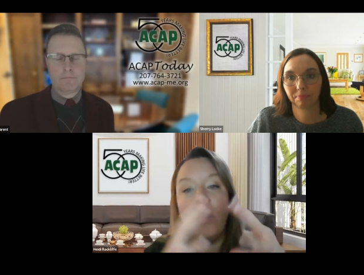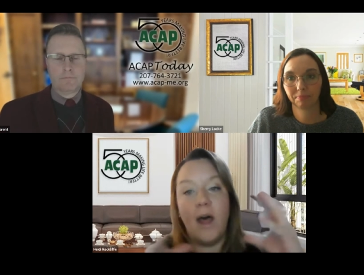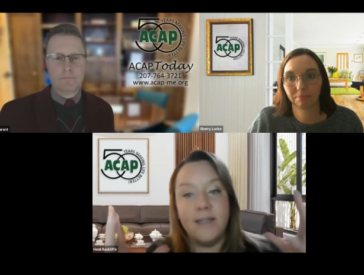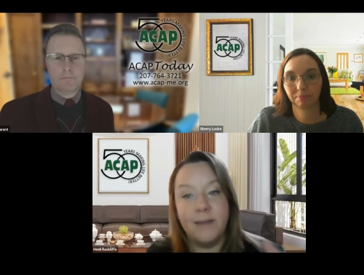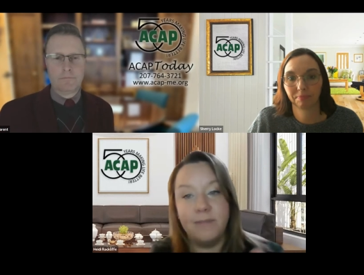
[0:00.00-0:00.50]

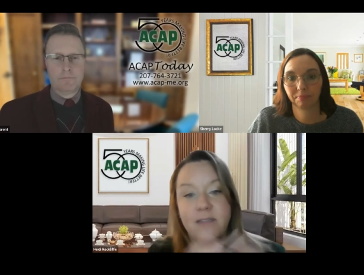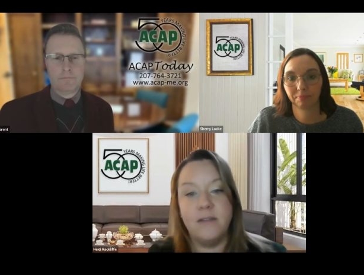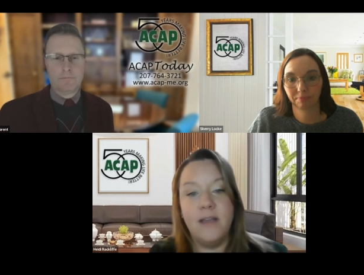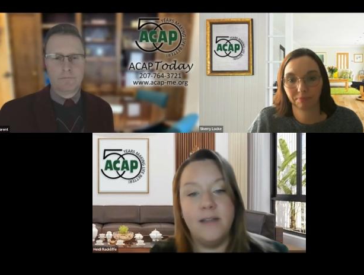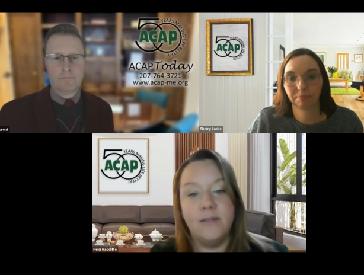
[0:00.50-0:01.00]
Speaker 1: concept
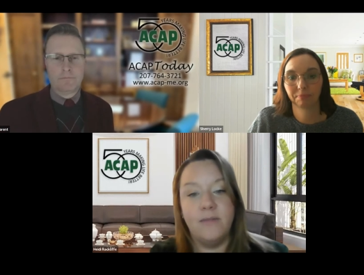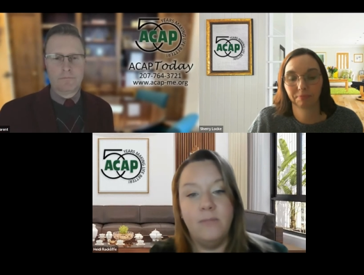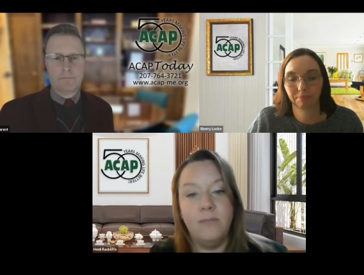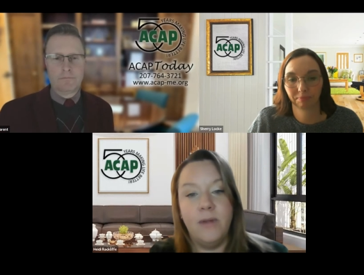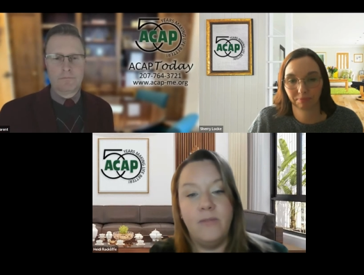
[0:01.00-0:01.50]
is is
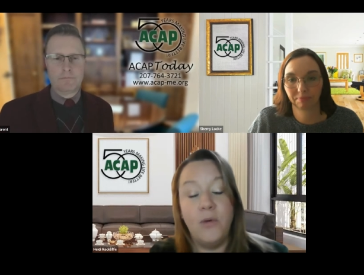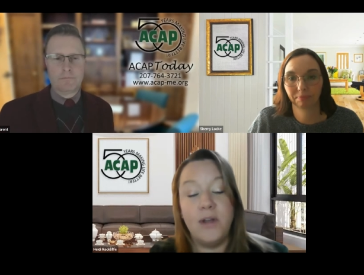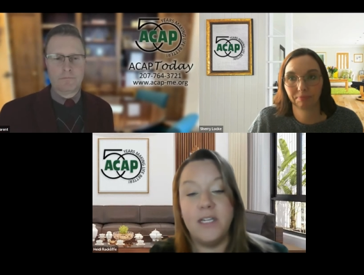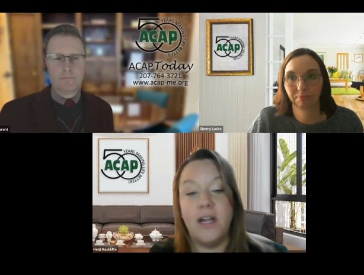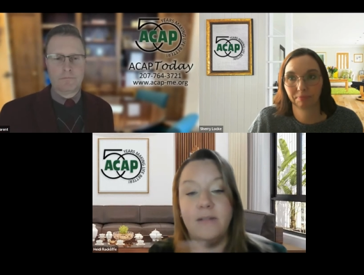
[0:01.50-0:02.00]

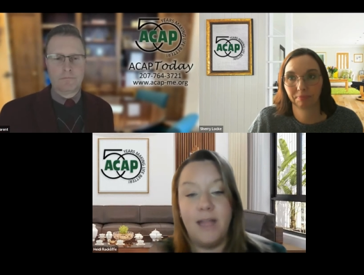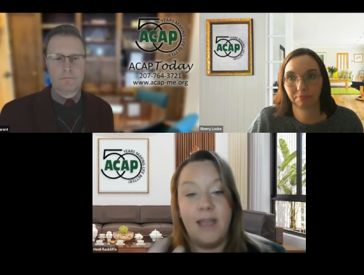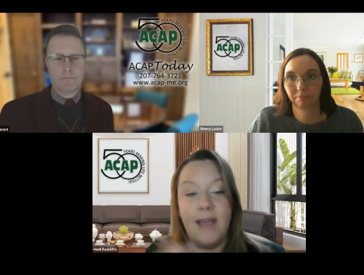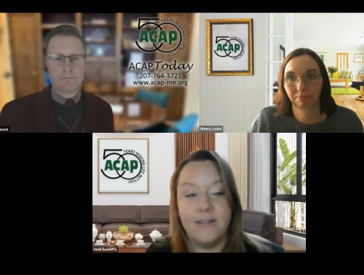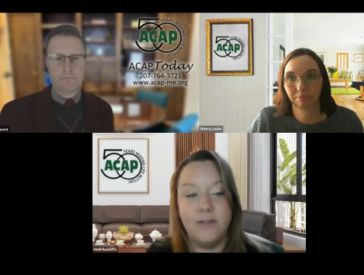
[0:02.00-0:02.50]
focused on,
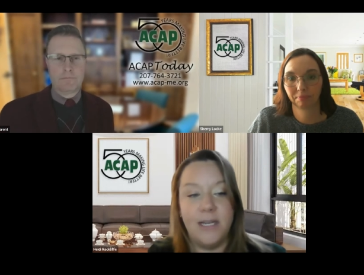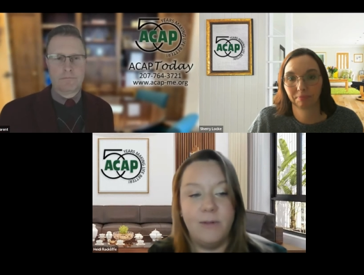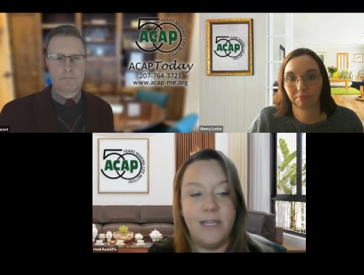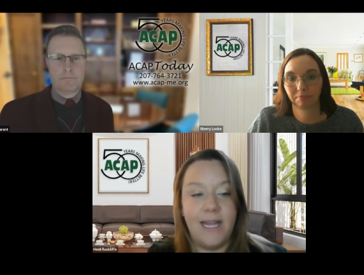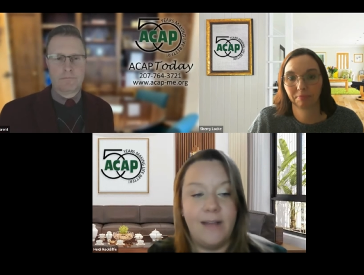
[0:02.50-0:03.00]
like as you said,
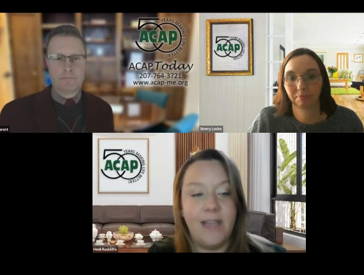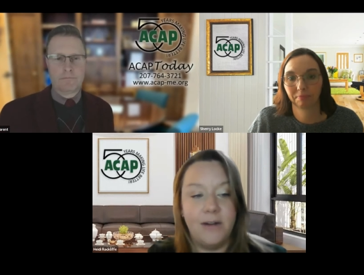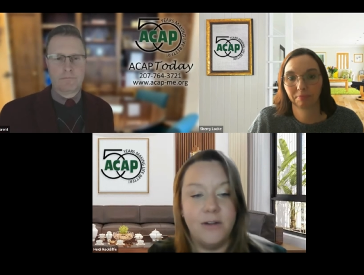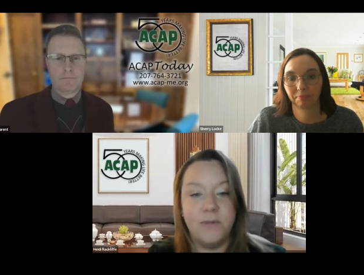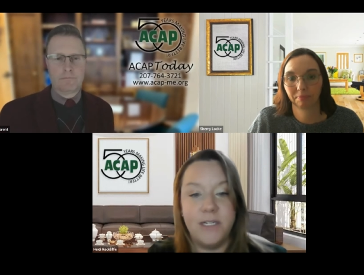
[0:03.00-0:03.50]
with the
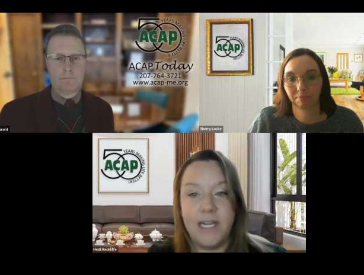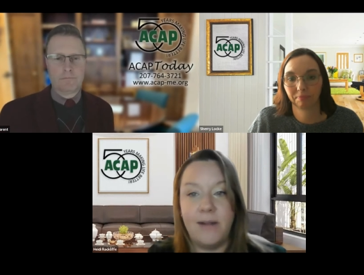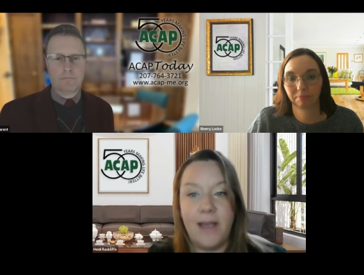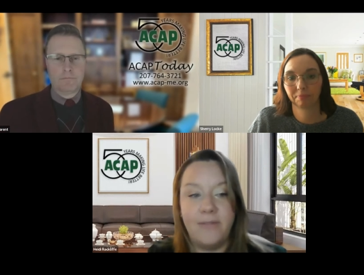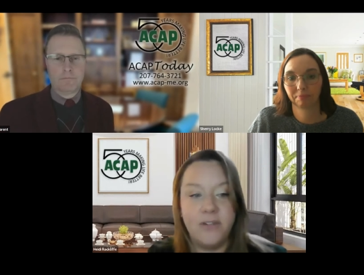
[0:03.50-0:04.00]
navigators reaching
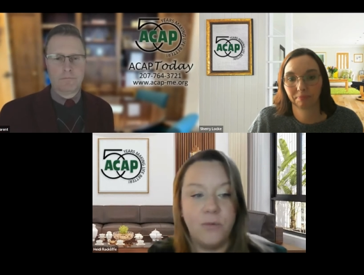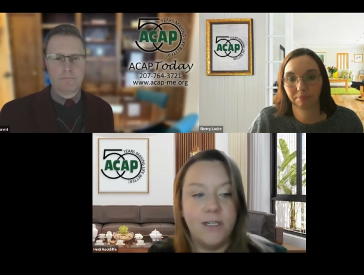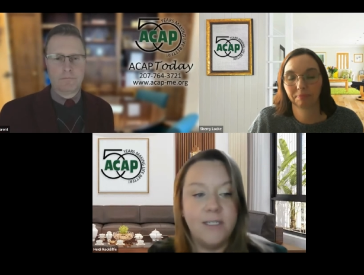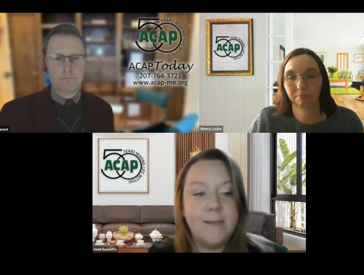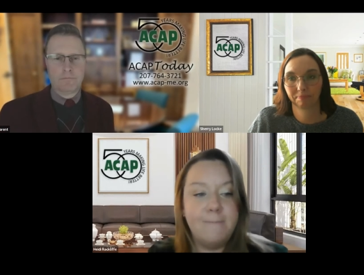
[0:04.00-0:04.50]
out
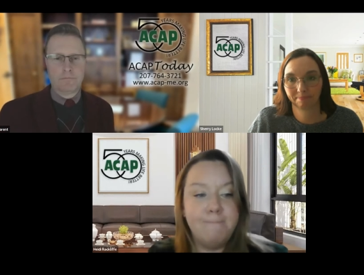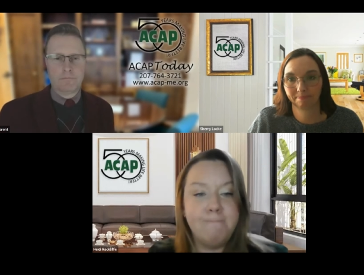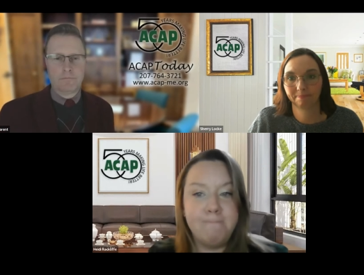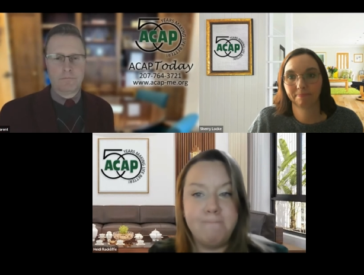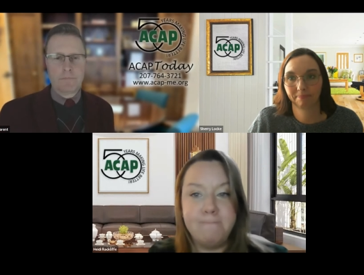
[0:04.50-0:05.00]
afterwards.
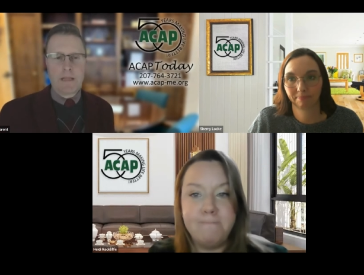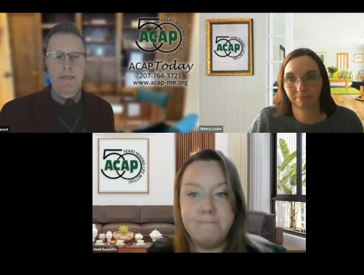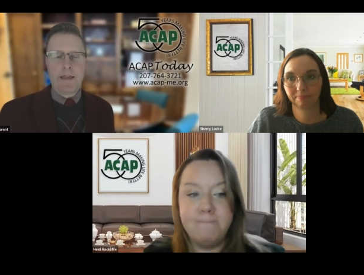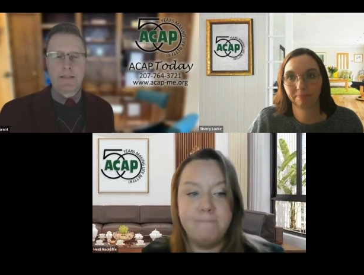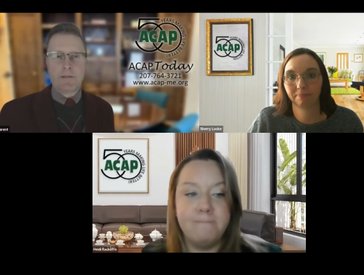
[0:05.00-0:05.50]

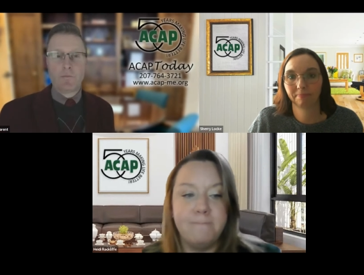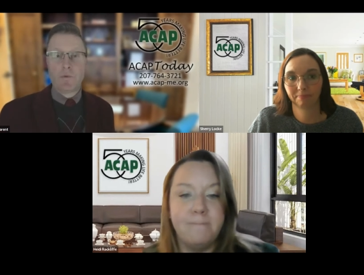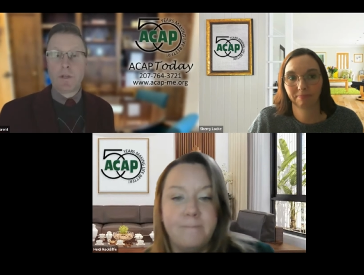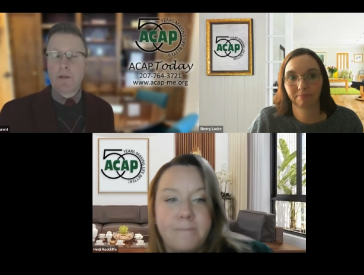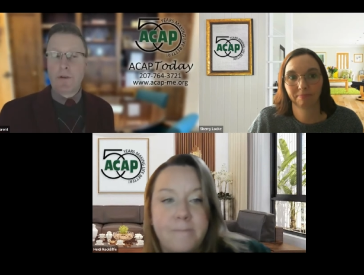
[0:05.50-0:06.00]
Speaker 2: That's
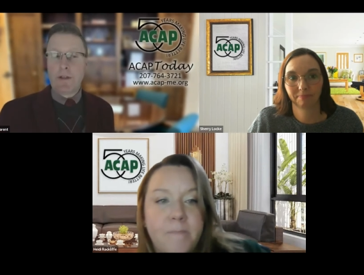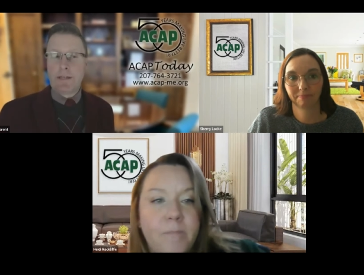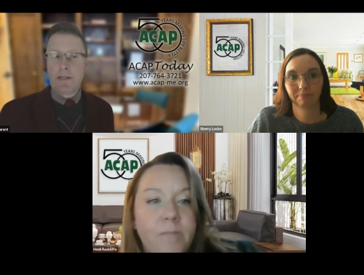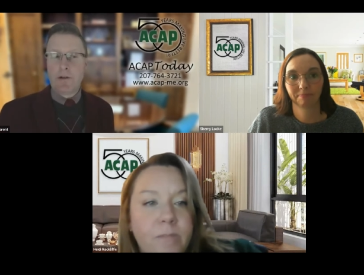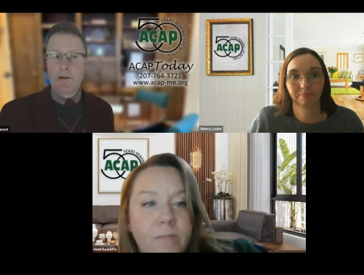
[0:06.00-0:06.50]
really great to
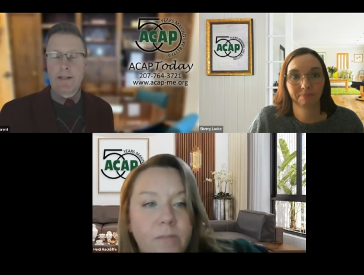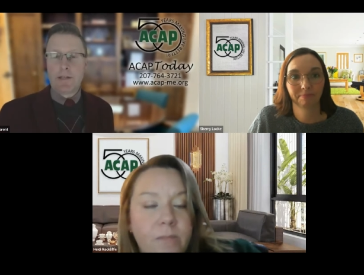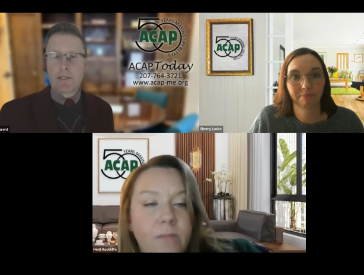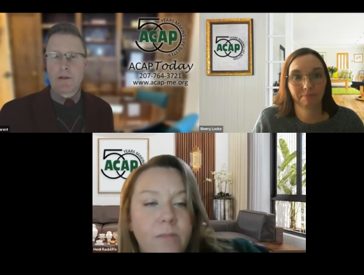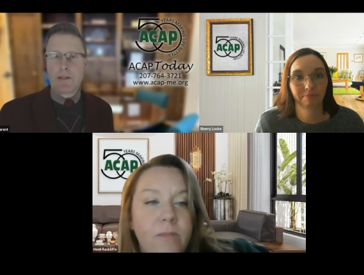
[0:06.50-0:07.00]
hear, Heidi and
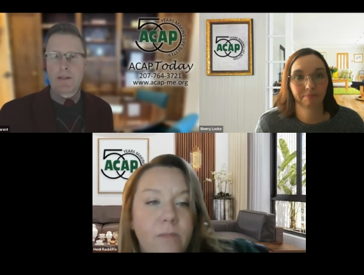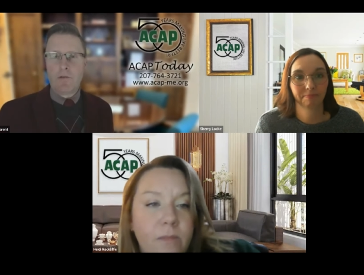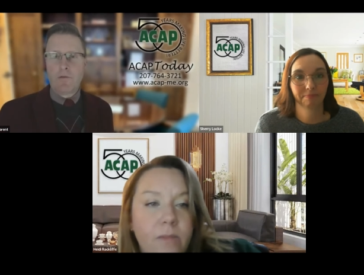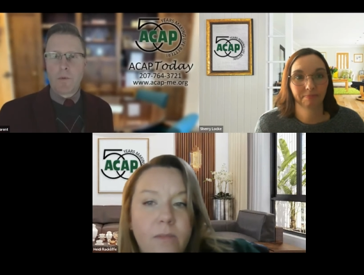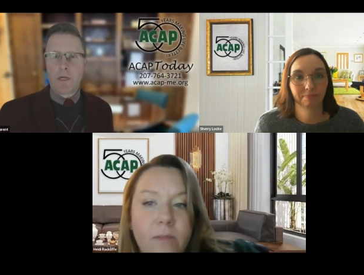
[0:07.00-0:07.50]
Sherry. Thank
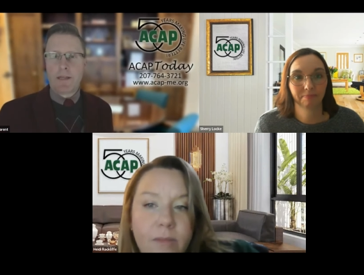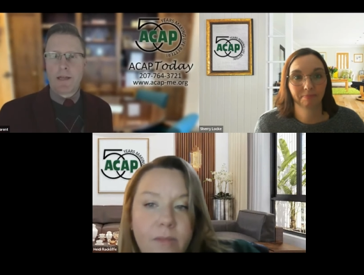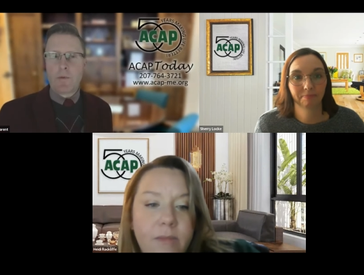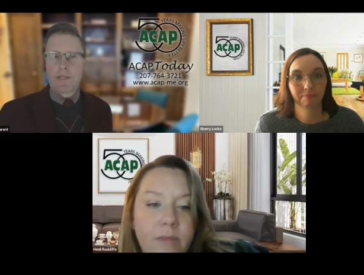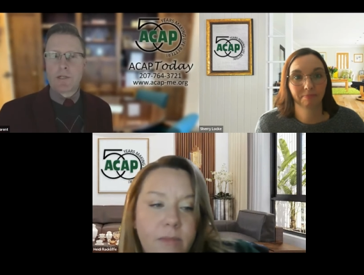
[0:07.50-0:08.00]
you for bringing that
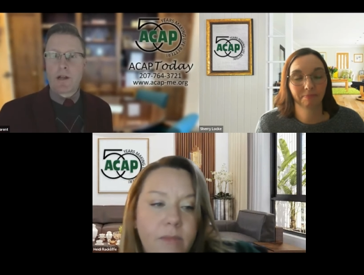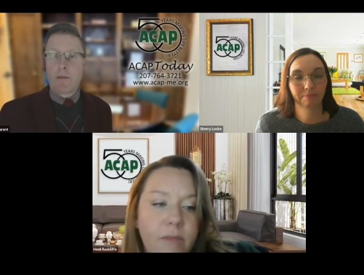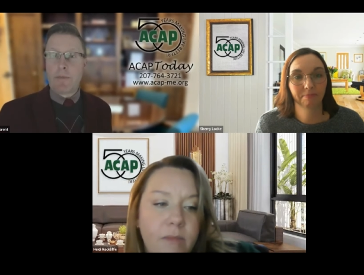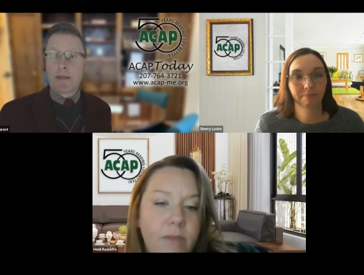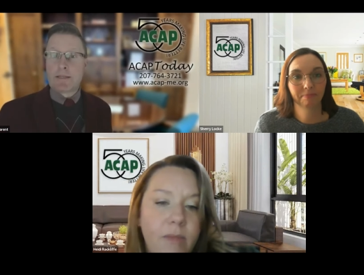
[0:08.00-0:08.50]
question up
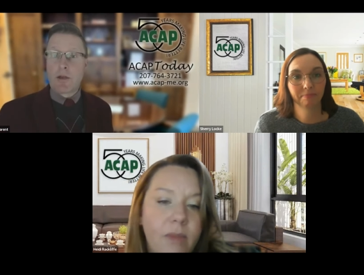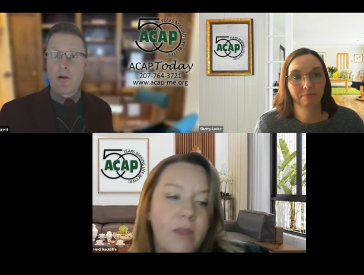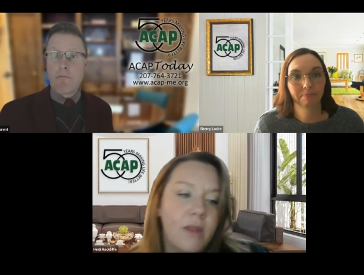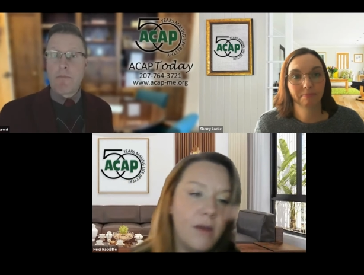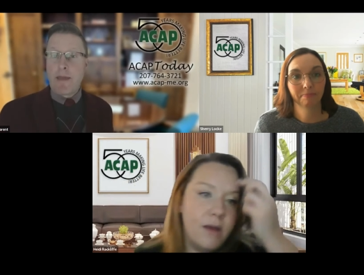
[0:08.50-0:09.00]
because there
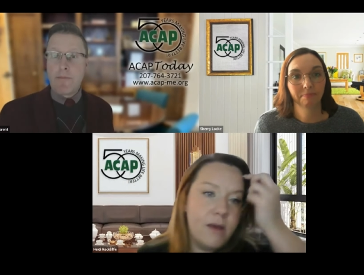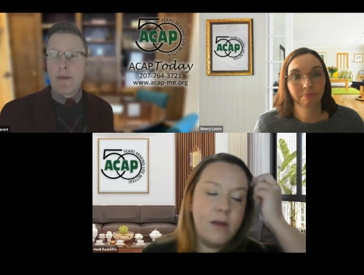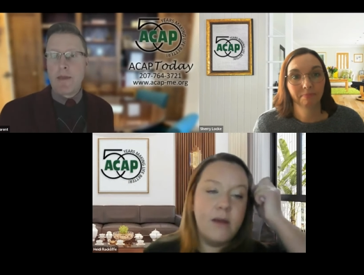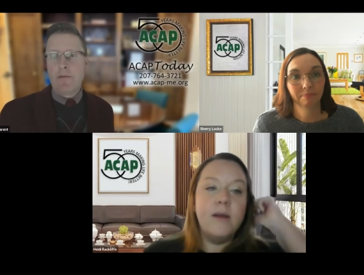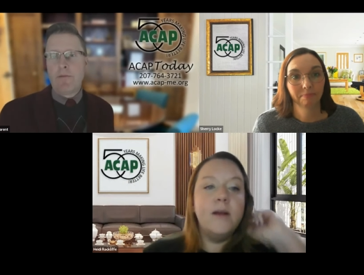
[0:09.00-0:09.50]
may
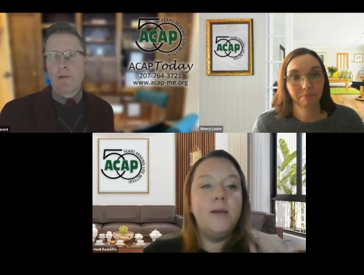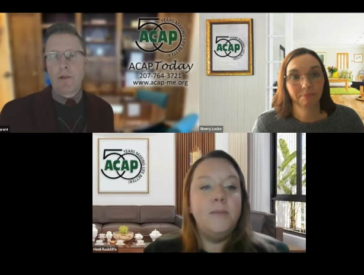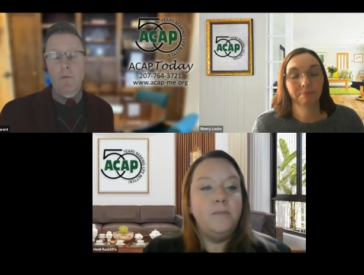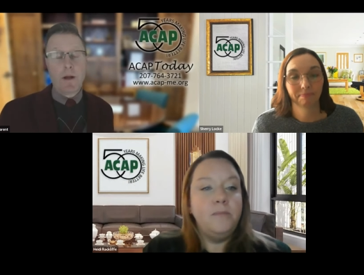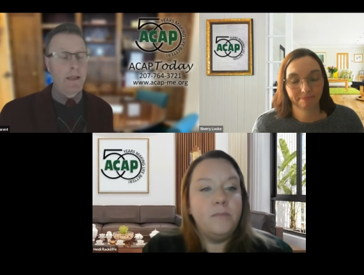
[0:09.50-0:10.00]
be
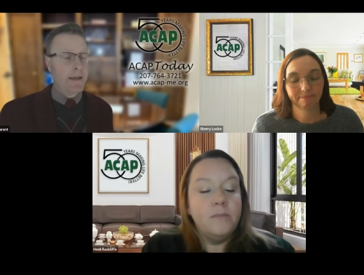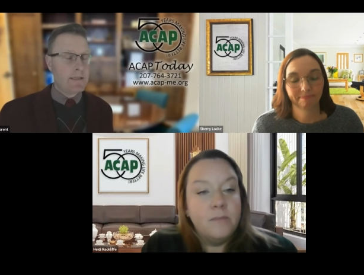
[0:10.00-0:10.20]
very well, I